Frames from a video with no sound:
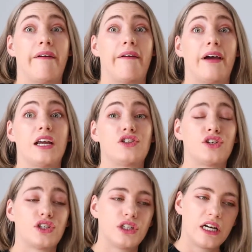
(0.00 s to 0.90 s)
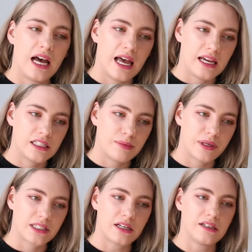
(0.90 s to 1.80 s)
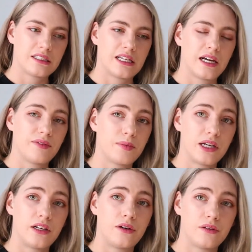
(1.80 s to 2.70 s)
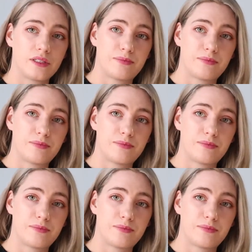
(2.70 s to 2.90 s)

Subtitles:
I try to pick songs that everybody knows,